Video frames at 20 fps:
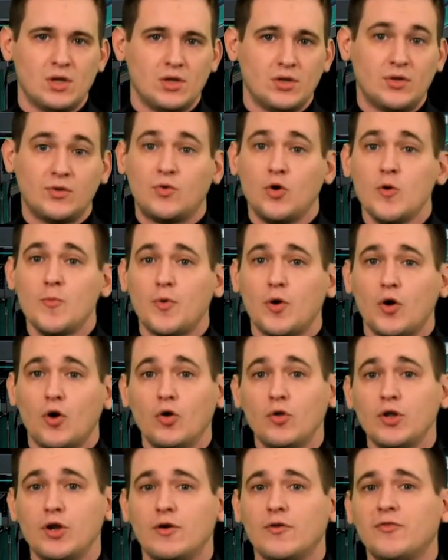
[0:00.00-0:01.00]
The group
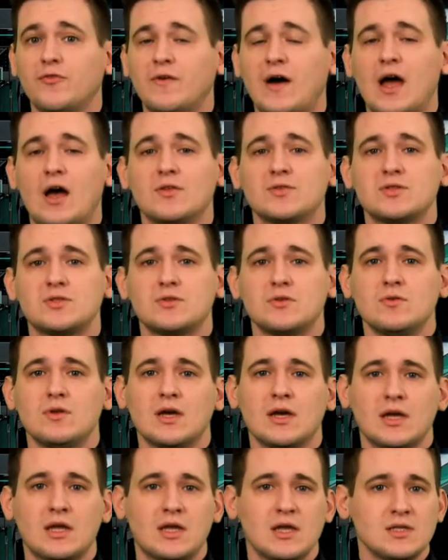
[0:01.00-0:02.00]
earlier filed suit
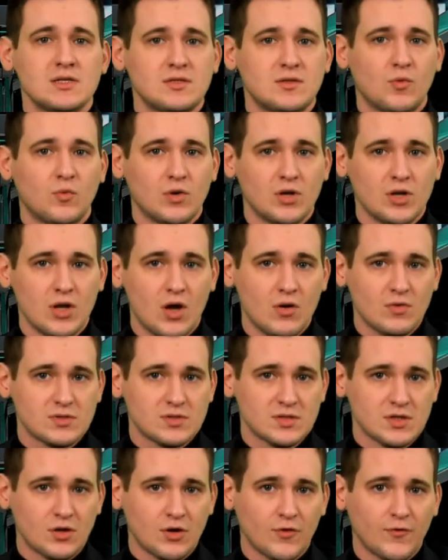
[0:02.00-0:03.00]
against the Wanaque
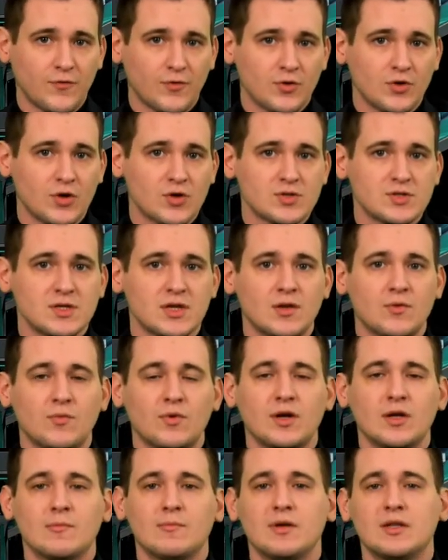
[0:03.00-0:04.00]
Center for Nursing and
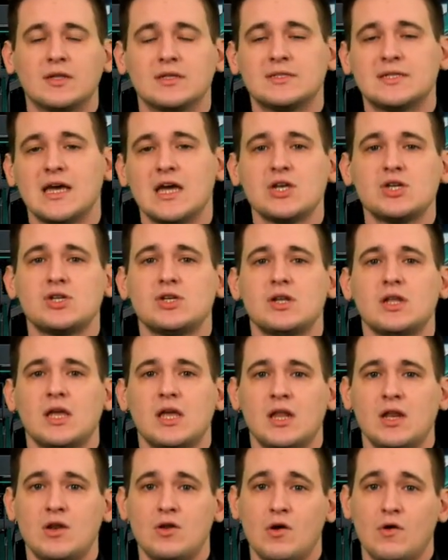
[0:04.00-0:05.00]
Rehabilitation
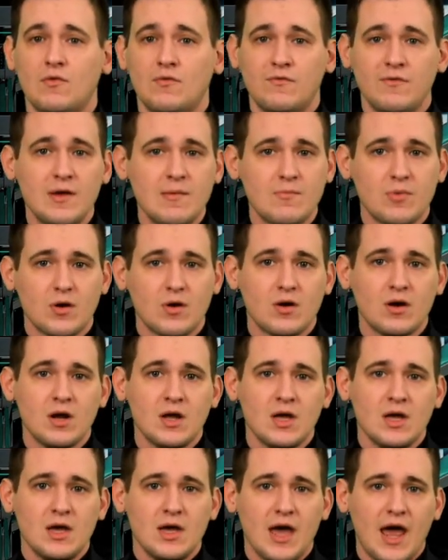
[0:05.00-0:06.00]
in November
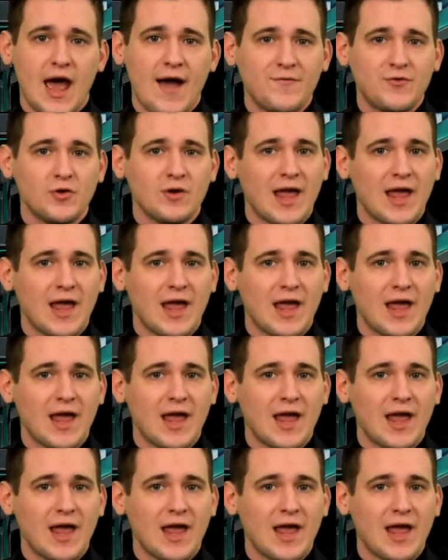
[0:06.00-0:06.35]
after an